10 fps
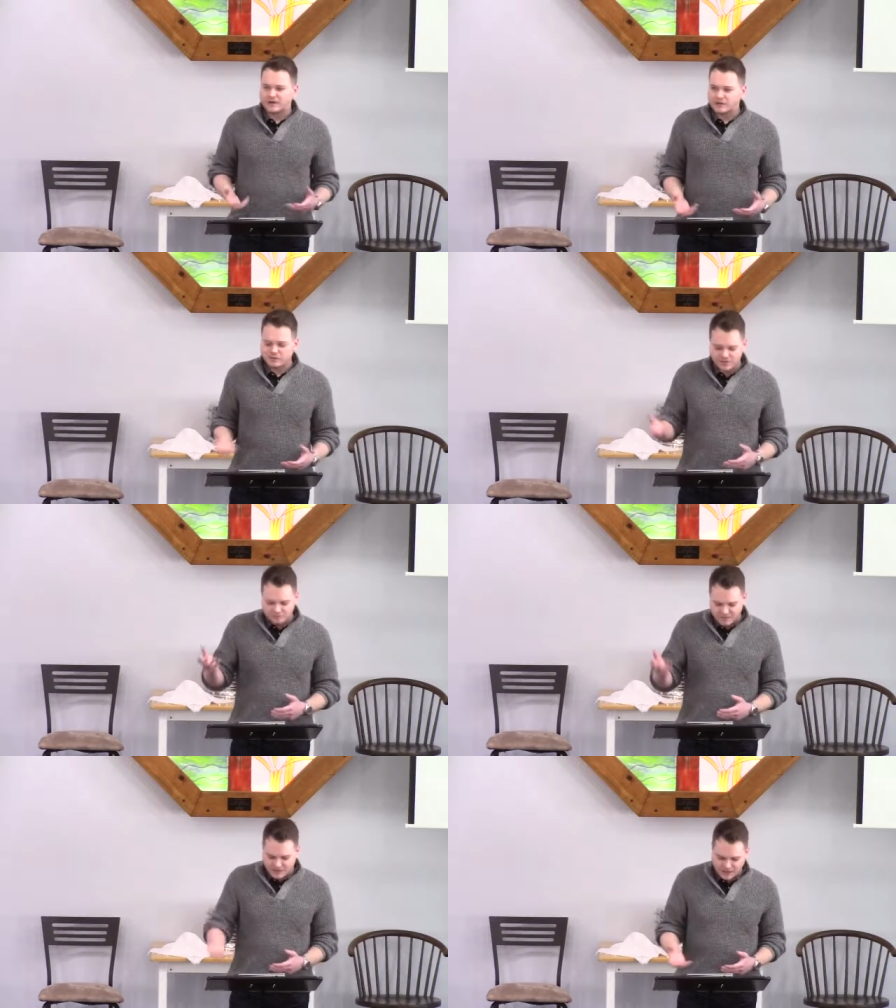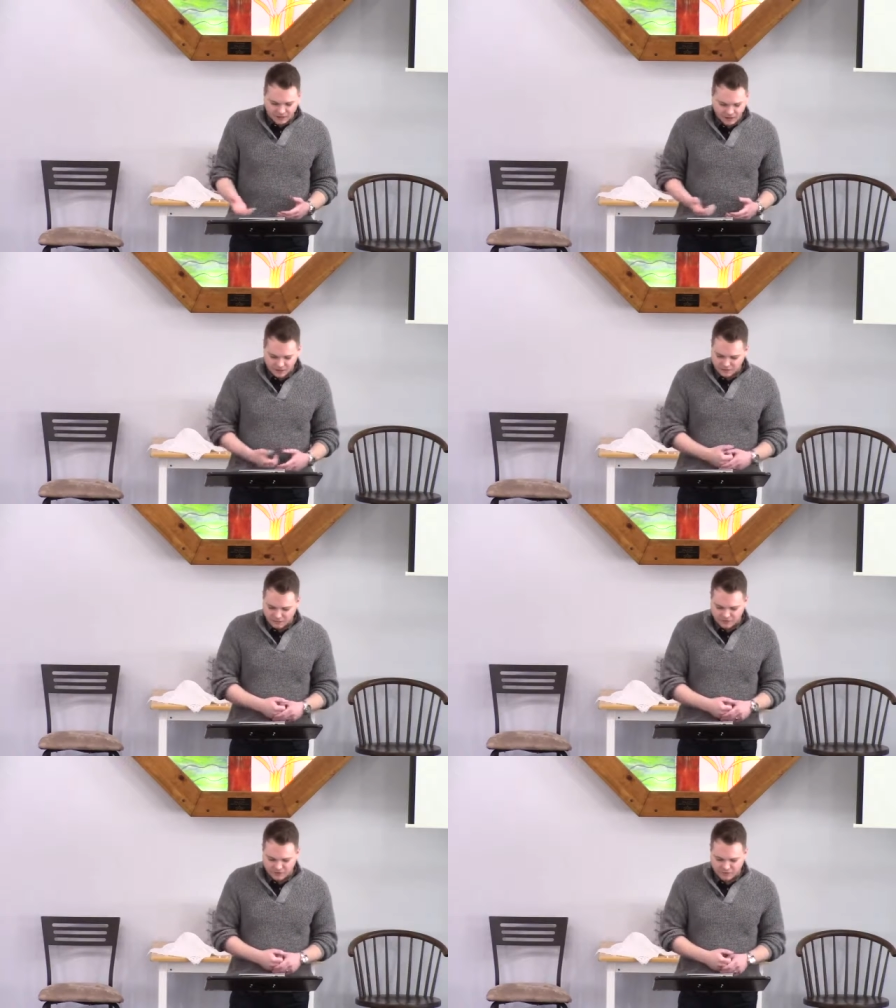And he was a beacon
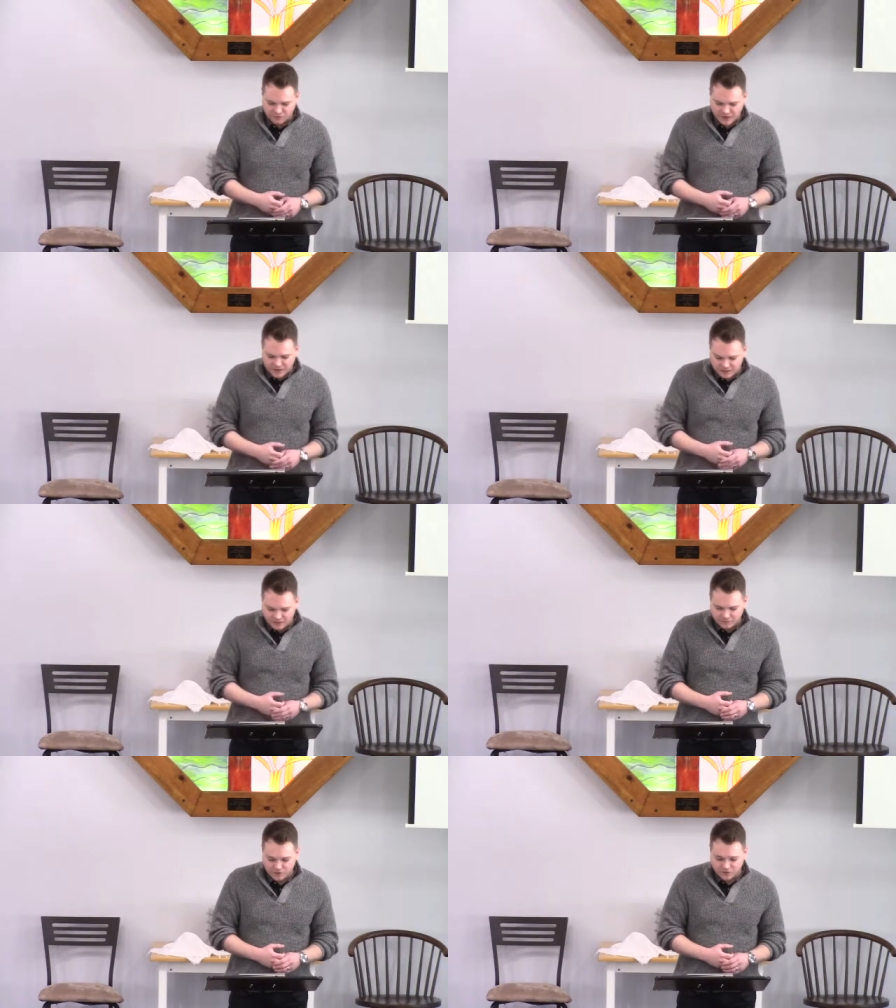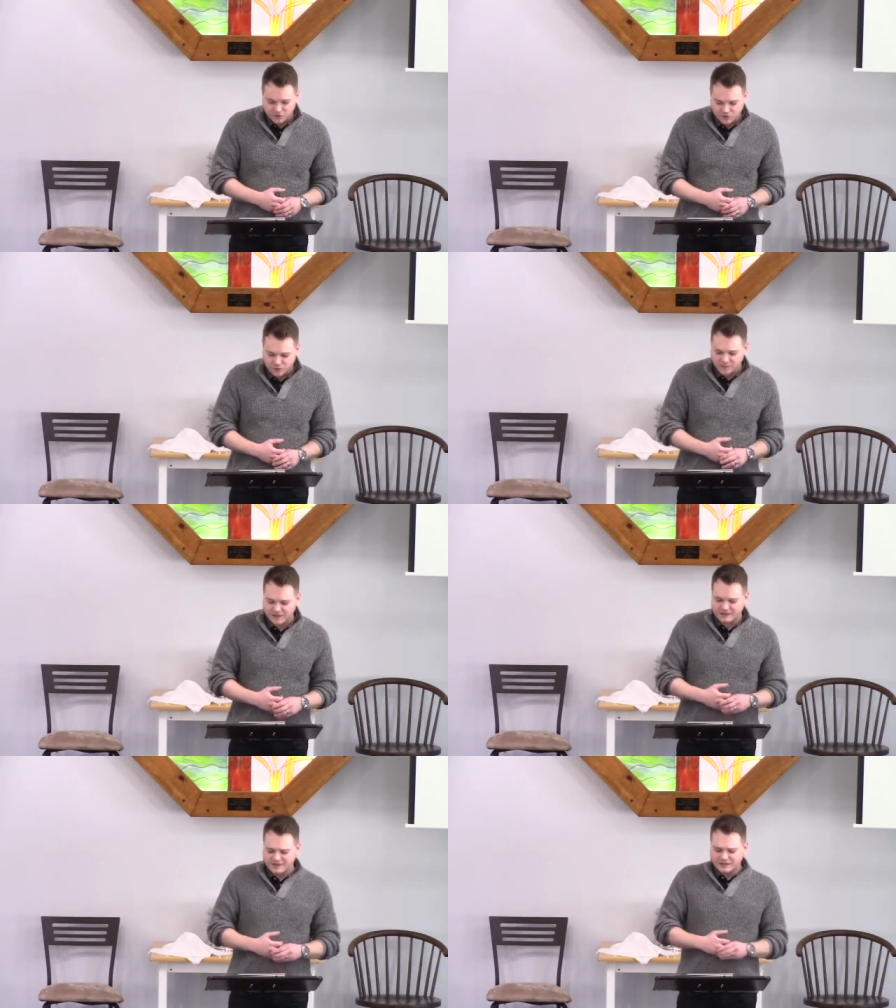of, of light and of truth
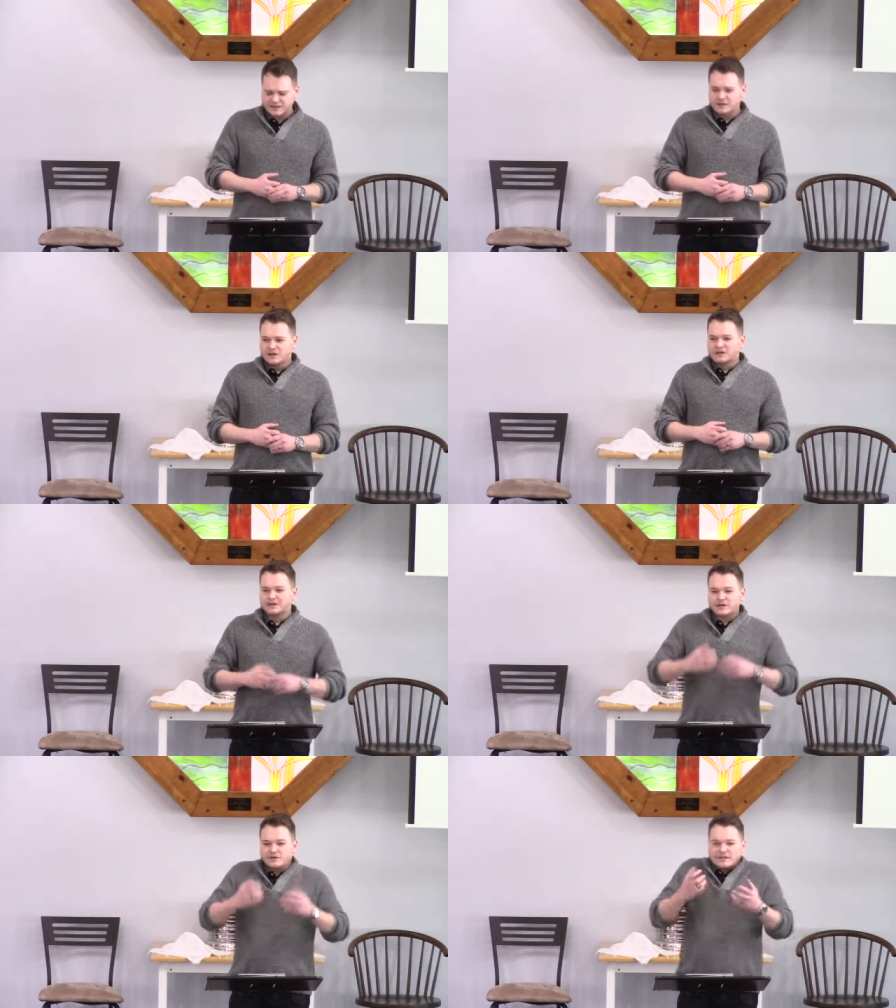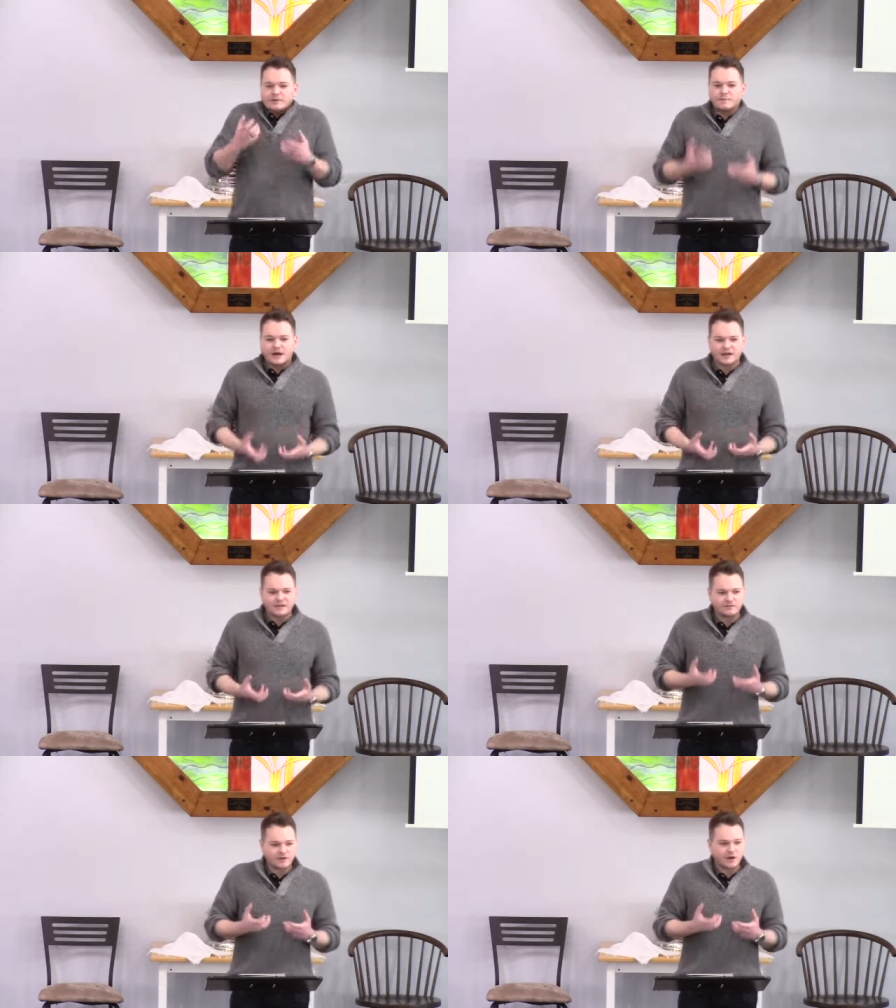because he literally
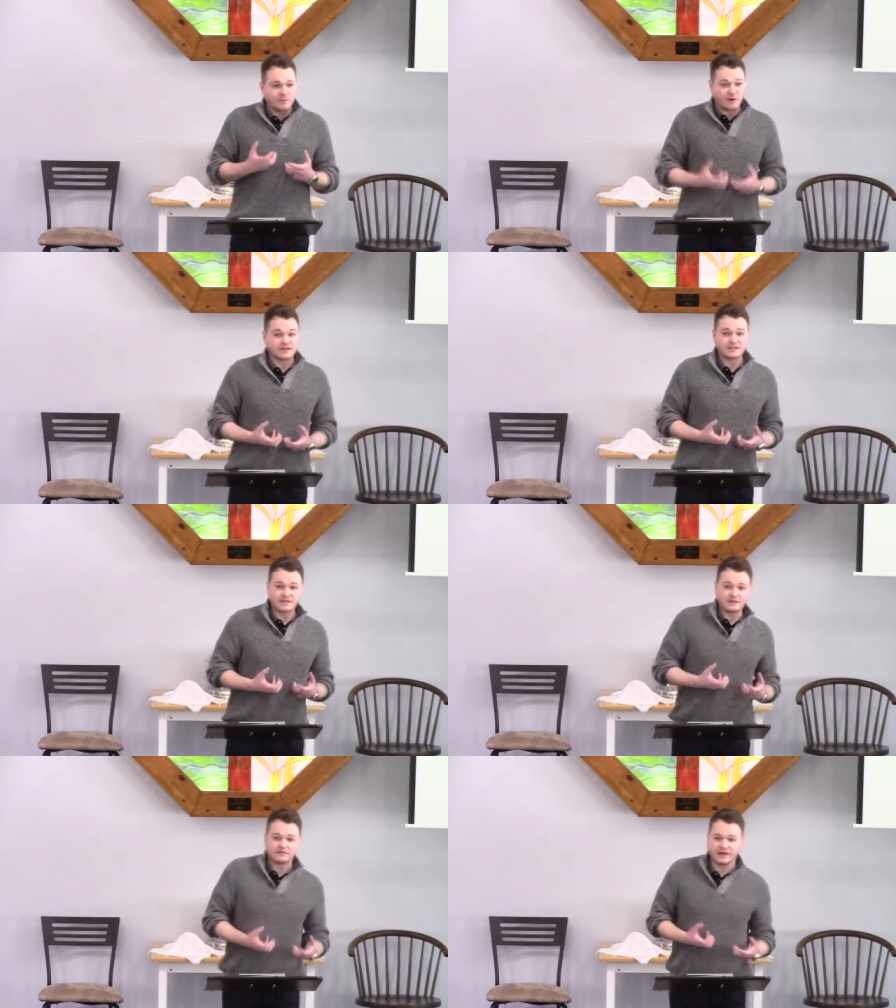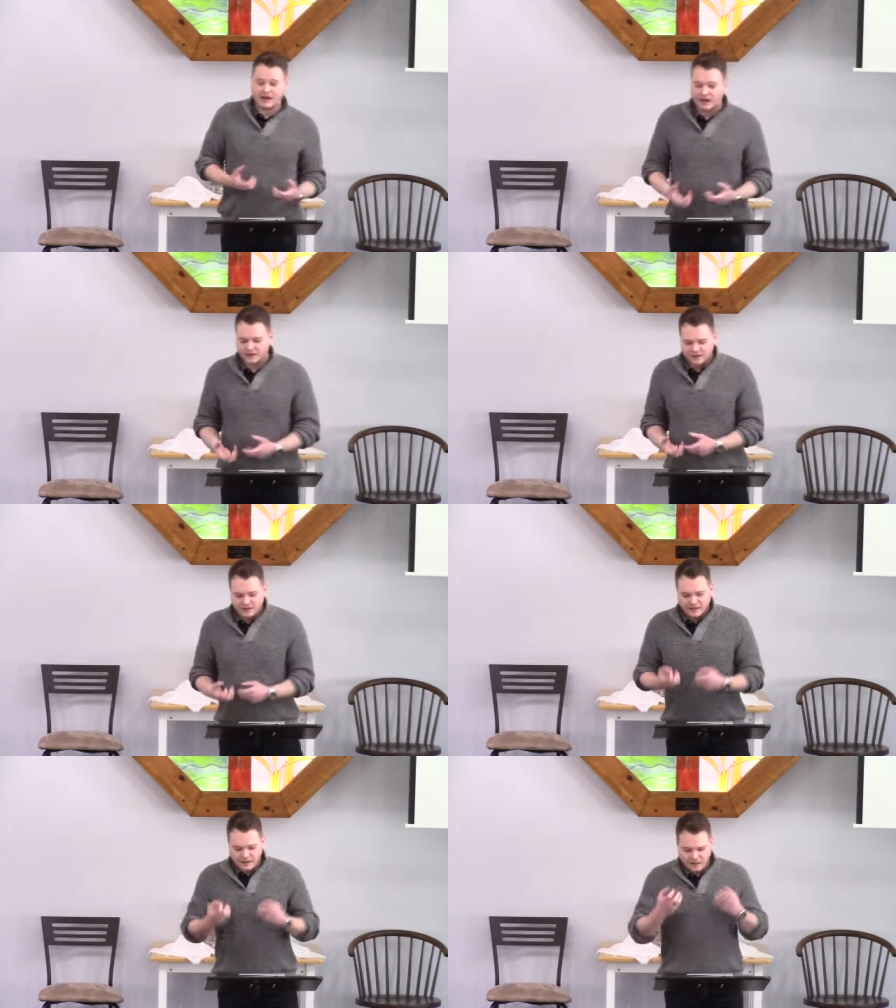embodied the very presence of God
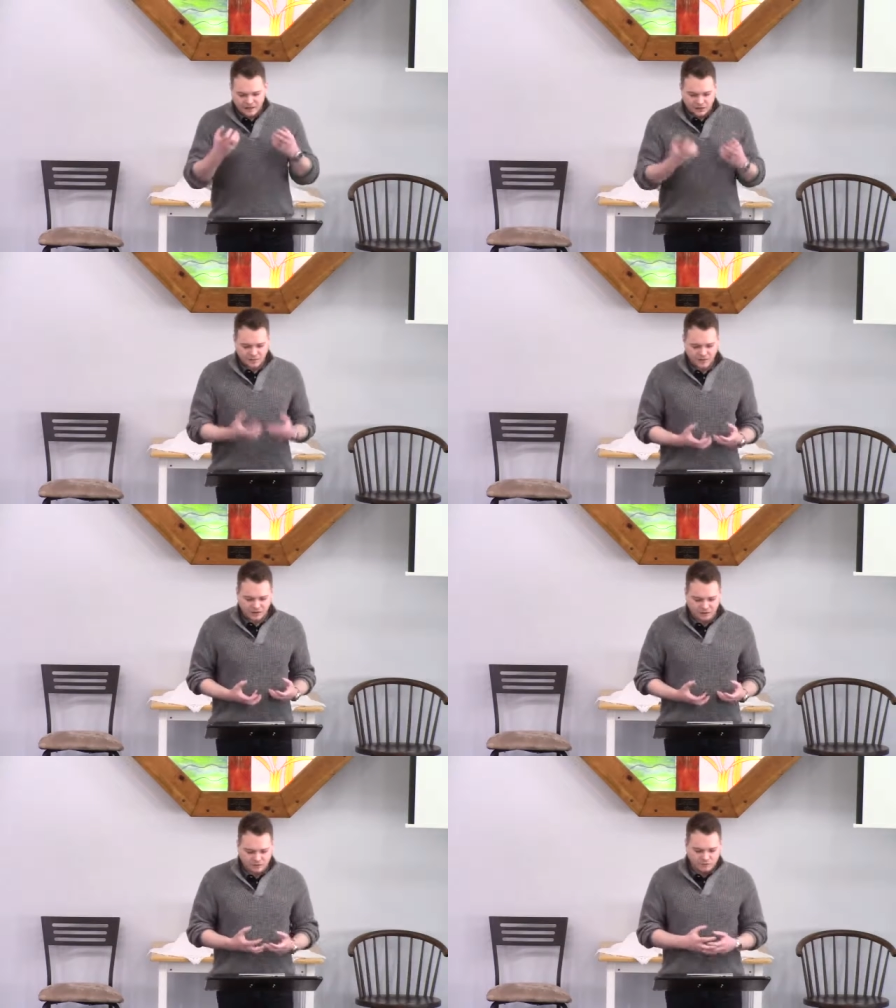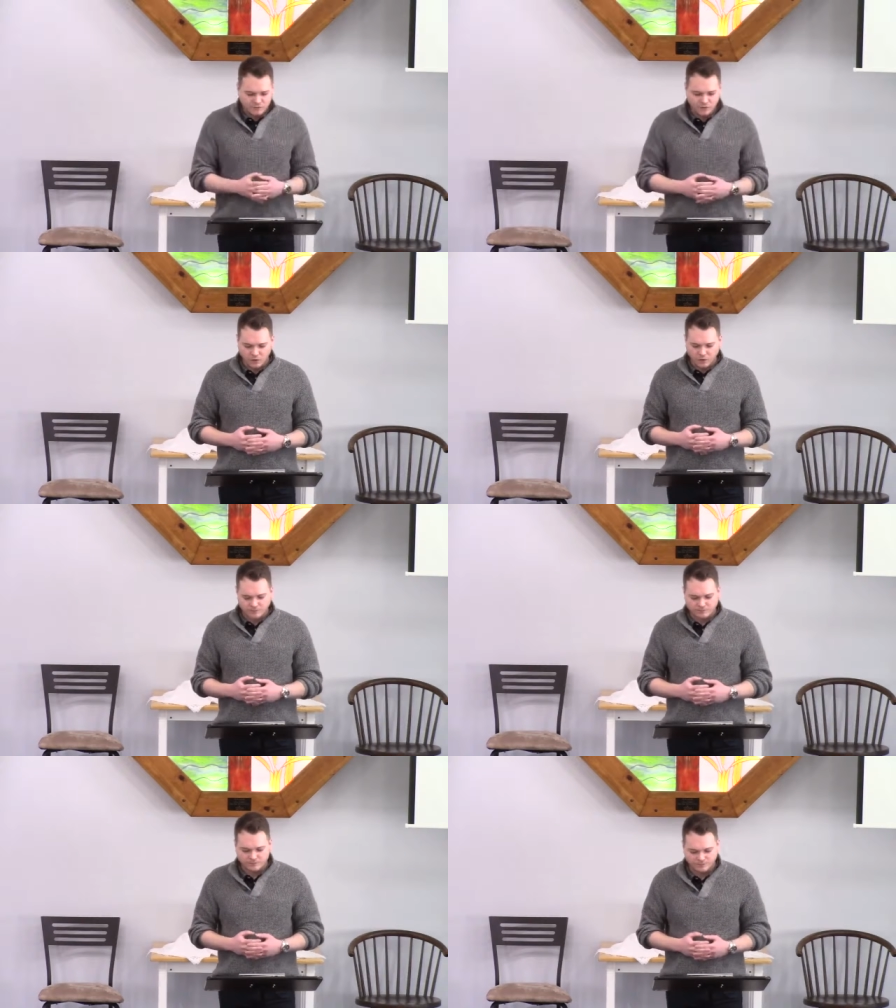in a human form.